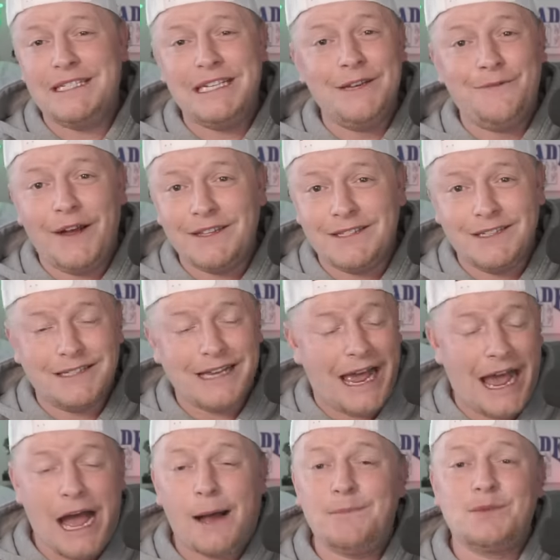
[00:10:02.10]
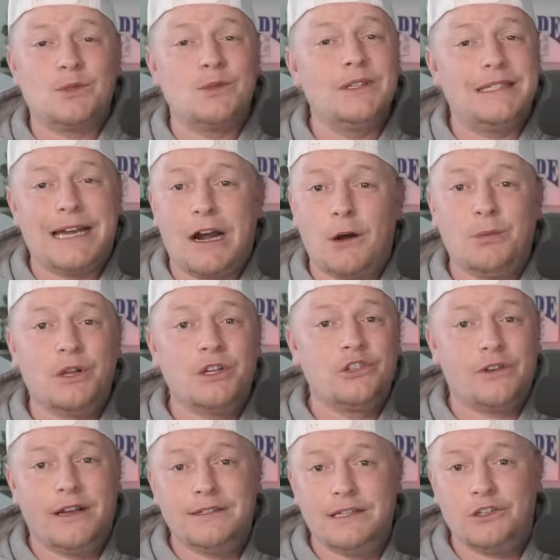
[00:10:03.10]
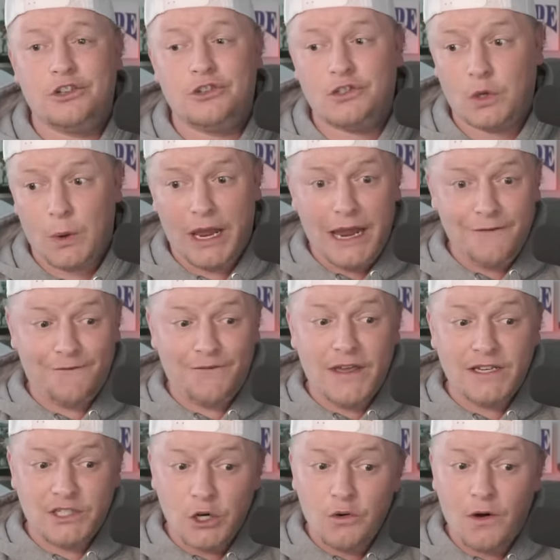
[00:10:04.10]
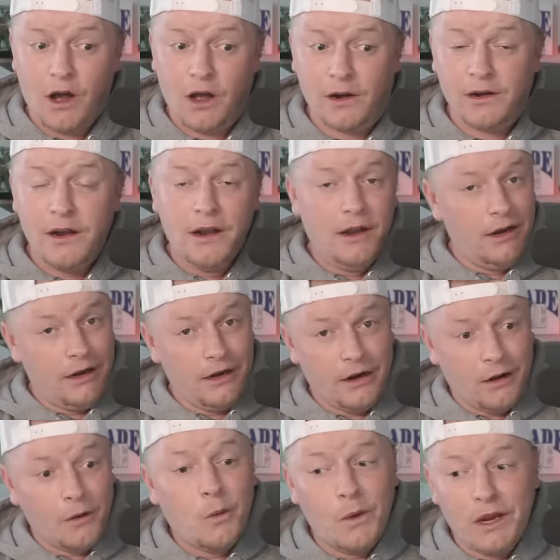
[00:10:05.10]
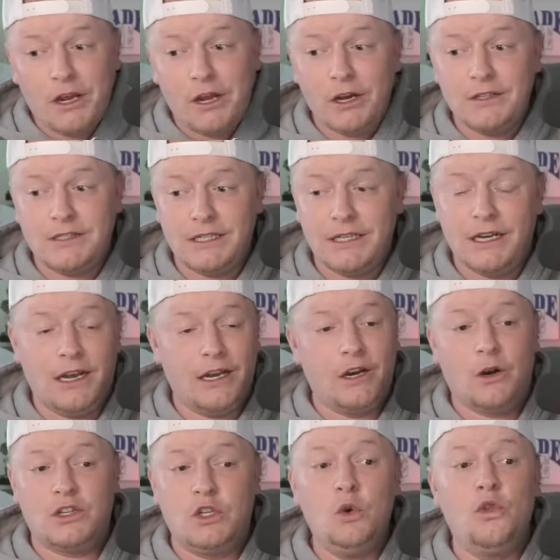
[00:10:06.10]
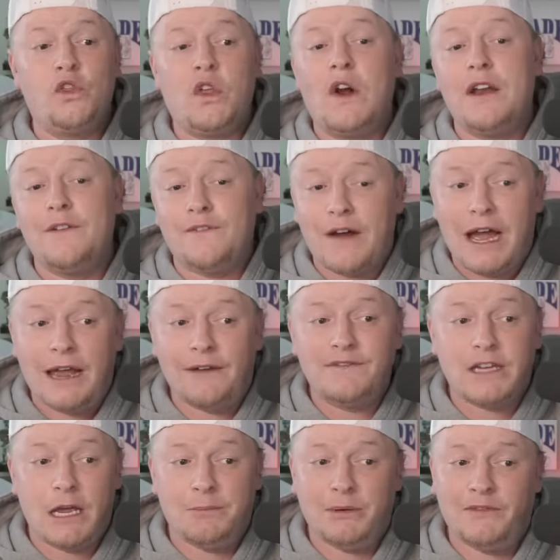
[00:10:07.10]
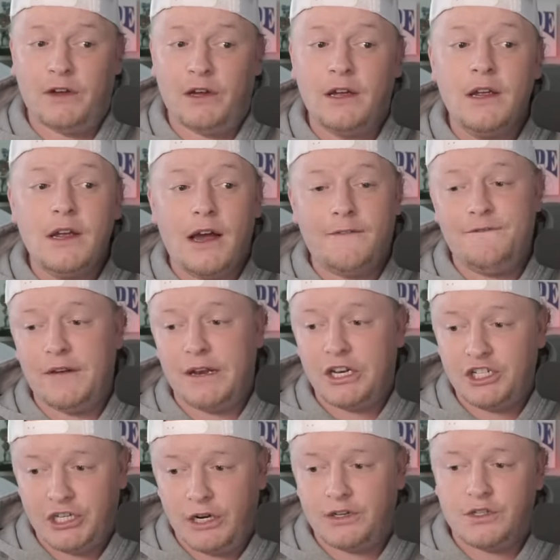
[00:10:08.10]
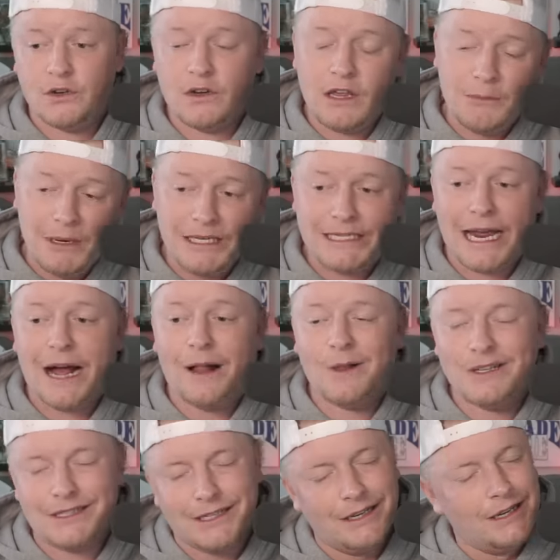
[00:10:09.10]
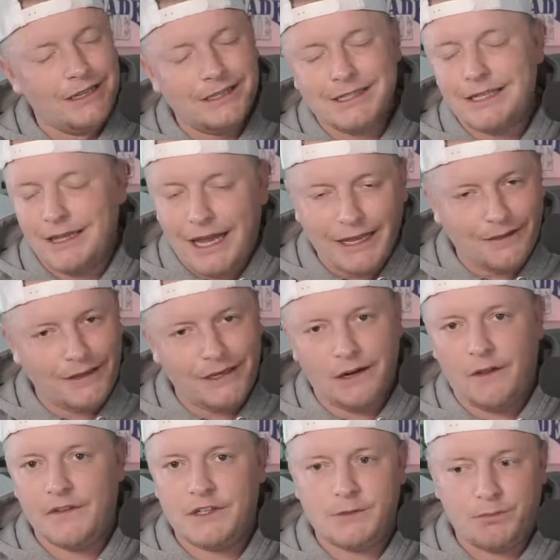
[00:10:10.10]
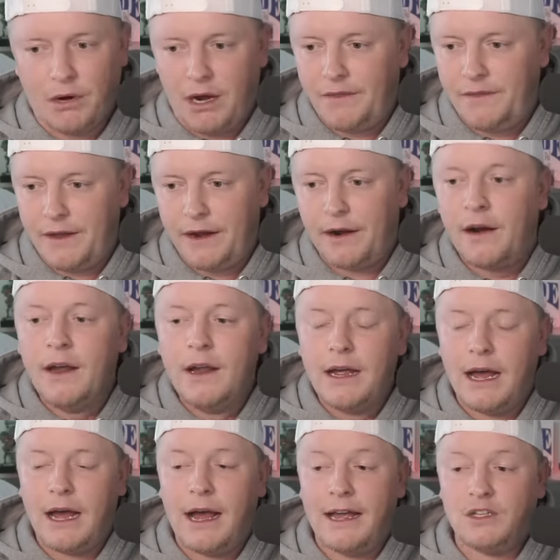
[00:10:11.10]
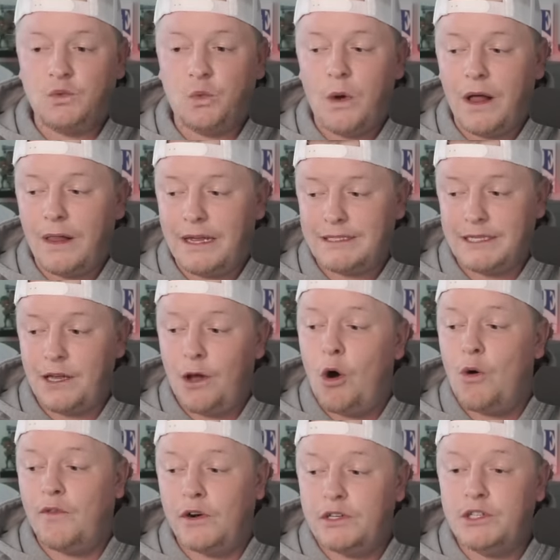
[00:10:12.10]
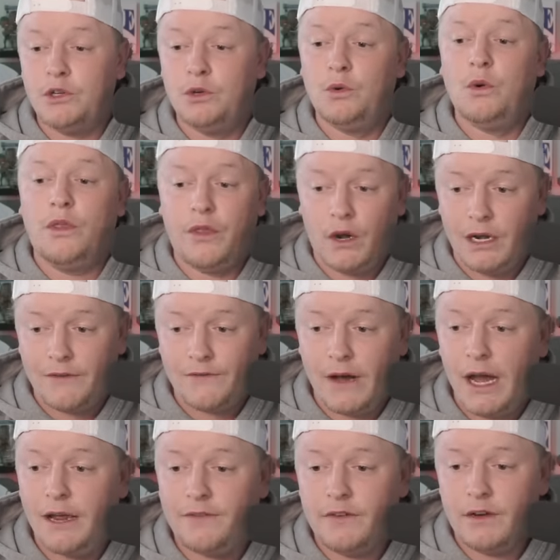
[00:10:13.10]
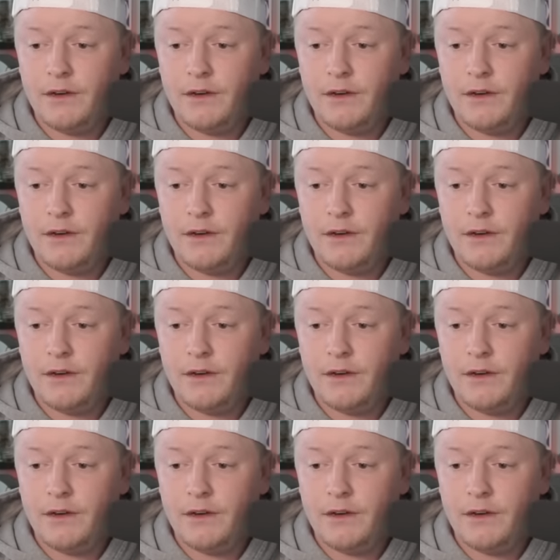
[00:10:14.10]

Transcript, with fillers: defenses absolutely terrible in transition. So if they do run, you know, we could see a, you know, a 235 type of a, a finish here. So give me Dallas slightly in on the spread there, uh, as well as the over 235.